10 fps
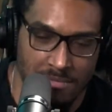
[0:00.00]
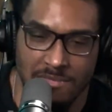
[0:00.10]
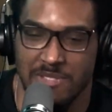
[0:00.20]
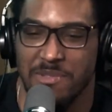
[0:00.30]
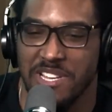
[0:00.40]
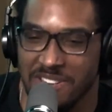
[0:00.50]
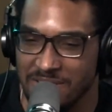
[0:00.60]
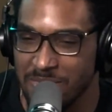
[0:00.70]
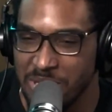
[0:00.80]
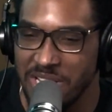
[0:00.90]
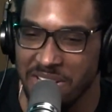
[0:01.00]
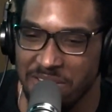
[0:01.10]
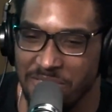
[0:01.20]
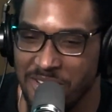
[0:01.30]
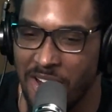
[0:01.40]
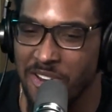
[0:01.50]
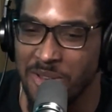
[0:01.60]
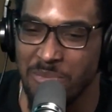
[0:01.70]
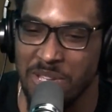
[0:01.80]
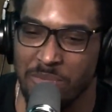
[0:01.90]
Speaking of being there for
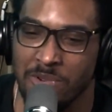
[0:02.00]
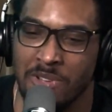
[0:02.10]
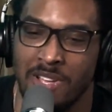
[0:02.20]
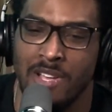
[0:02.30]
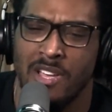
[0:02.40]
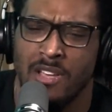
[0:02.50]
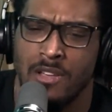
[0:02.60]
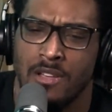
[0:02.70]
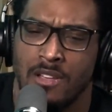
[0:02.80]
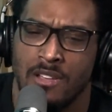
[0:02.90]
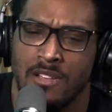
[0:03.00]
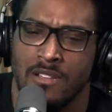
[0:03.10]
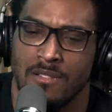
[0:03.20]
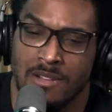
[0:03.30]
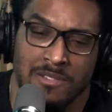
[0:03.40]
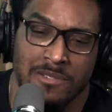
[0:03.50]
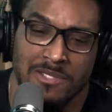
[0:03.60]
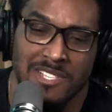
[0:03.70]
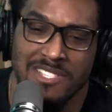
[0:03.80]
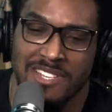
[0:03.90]
hurting people, I don't know who's
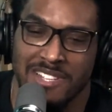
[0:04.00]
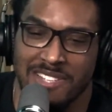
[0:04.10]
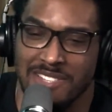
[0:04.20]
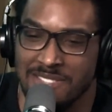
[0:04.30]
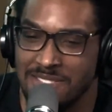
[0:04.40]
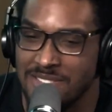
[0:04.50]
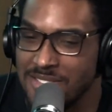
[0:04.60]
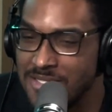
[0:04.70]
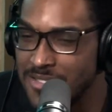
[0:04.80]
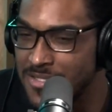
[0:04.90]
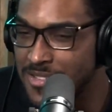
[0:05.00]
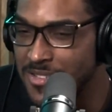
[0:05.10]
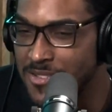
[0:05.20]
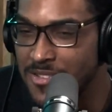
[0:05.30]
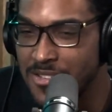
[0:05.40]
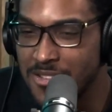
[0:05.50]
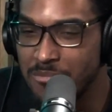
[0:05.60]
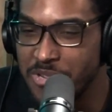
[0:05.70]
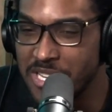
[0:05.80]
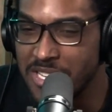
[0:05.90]
listening to this.
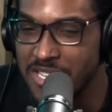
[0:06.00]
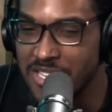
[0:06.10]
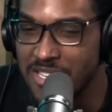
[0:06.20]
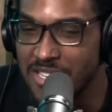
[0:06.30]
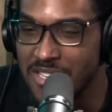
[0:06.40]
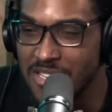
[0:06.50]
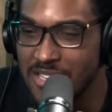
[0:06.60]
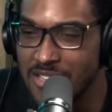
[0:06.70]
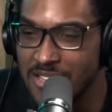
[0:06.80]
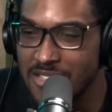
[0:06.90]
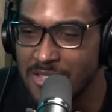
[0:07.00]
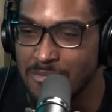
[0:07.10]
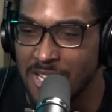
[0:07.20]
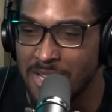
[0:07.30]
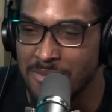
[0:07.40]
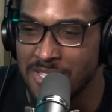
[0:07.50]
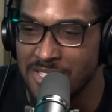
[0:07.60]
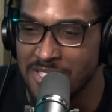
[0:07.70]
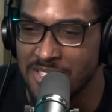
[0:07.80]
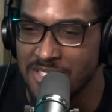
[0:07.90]
But sometimes it
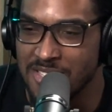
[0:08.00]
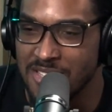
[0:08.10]
just,